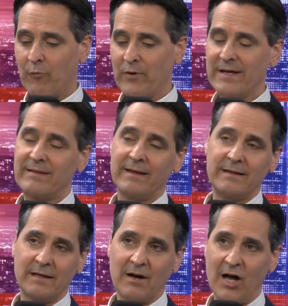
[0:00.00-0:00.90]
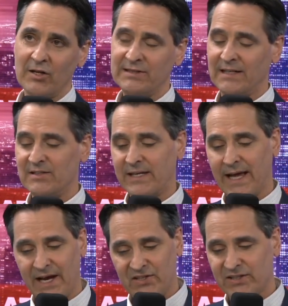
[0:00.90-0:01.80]
Rethinking college
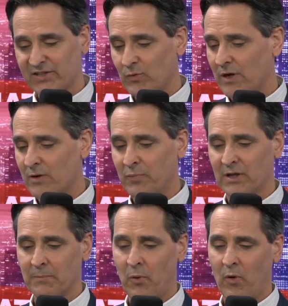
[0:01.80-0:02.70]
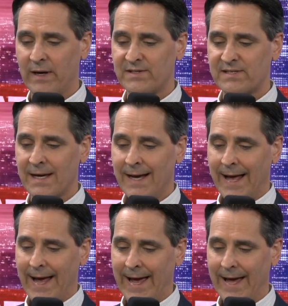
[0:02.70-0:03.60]
education is one of the bullet points.
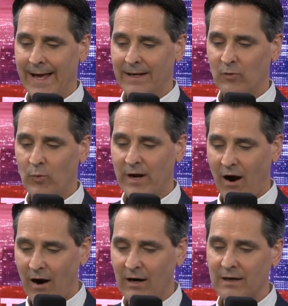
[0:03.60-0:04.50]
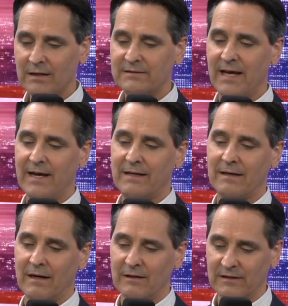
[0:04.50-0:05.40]
And we are going to take
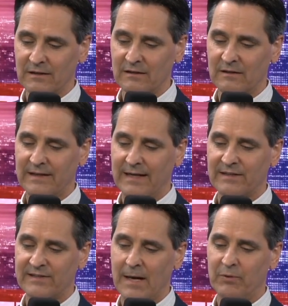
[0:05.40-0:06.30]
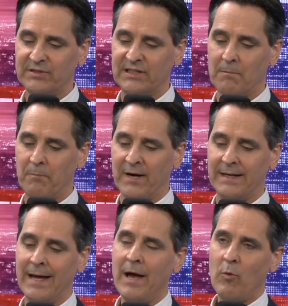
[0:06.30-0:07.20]
a little look at discipleship,
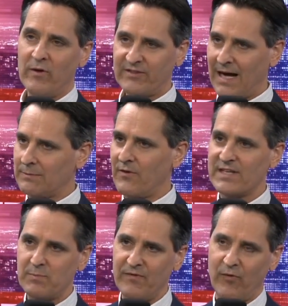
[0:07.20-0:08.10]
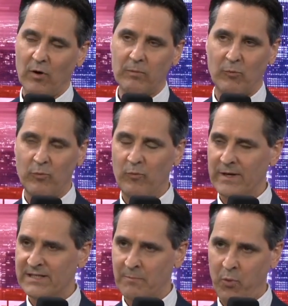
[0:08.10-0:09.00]
but we've talked about this before, but
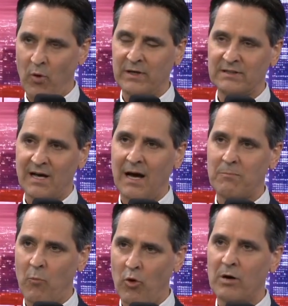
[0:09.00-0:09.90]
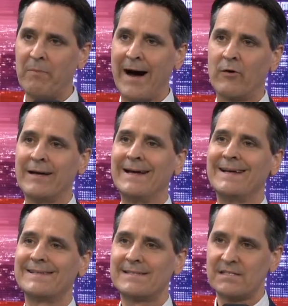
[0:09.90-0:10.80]
it's important to talk more about
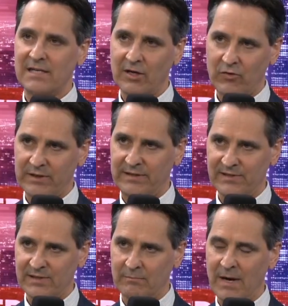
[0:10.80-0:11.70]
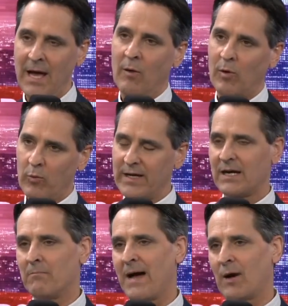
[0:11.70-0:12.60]
syncretism when we
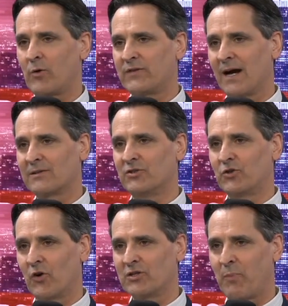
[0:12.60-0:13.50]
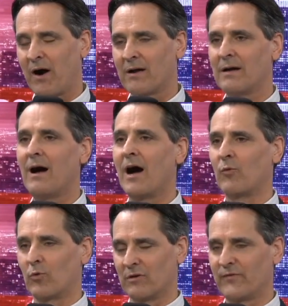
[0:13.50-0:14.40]
come back with Dr. George Barna
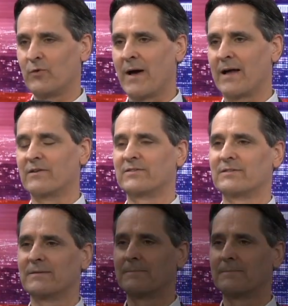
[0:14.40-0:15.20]
on Worldview Matters.